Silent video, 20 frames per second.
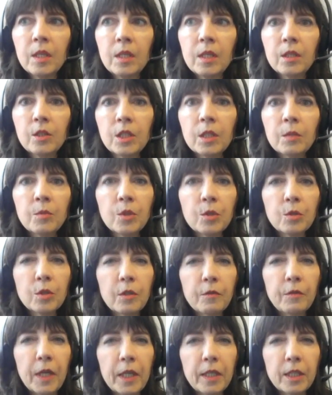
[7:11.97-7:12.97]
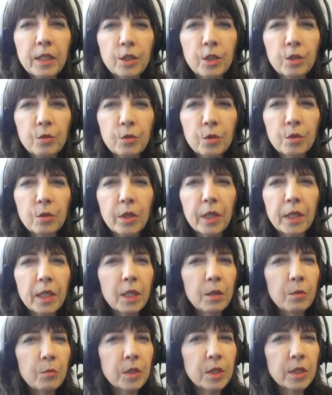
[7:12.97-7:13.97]
sort of, I guess it looked like
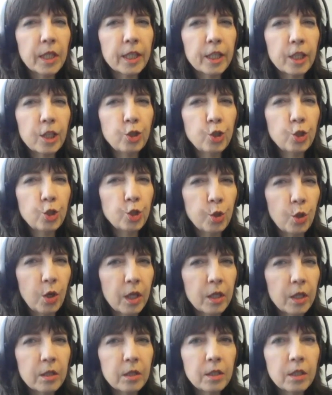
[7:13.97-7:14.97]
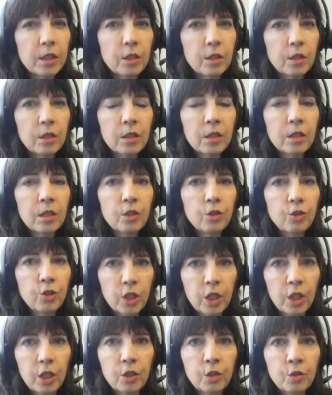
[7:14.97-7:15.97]
it was like a chocolate
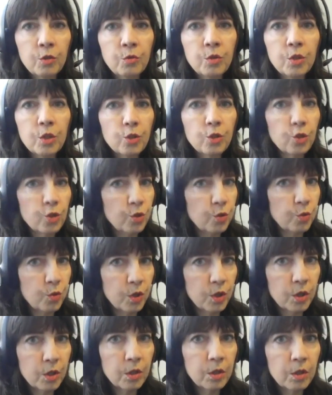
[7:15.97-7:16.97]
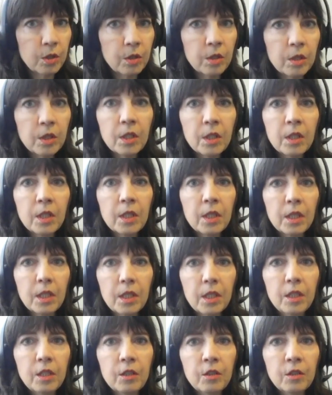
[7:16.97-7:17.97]
toned swirl
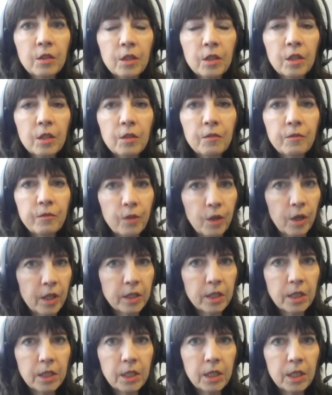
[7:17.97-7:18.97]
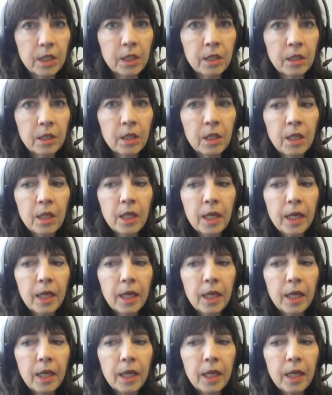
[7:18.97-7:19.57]
in the frosting.